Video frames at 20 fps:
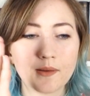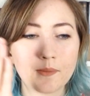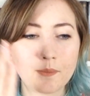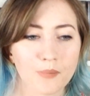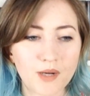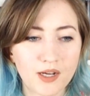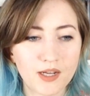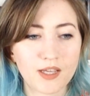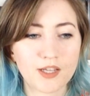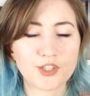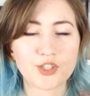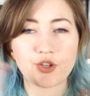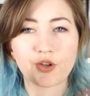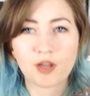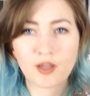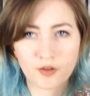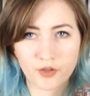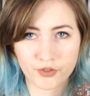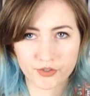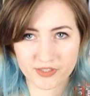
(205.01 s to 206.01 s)
Maya to
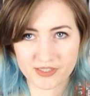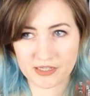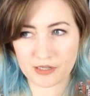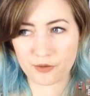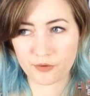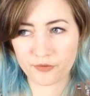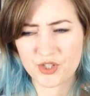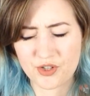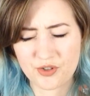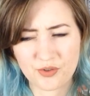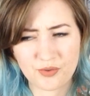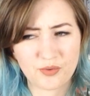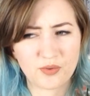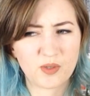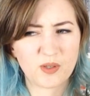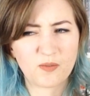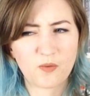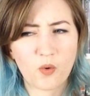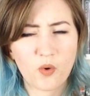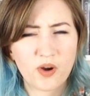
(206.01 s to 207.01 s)
kill herself to
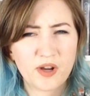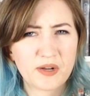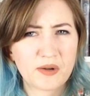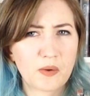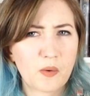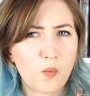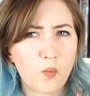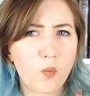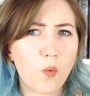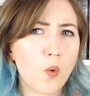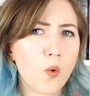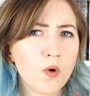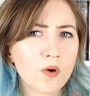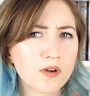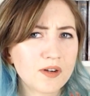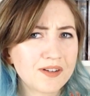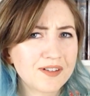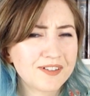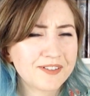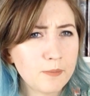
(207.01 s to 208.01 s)
avoid
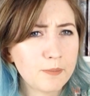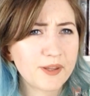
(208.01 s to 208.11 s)
war,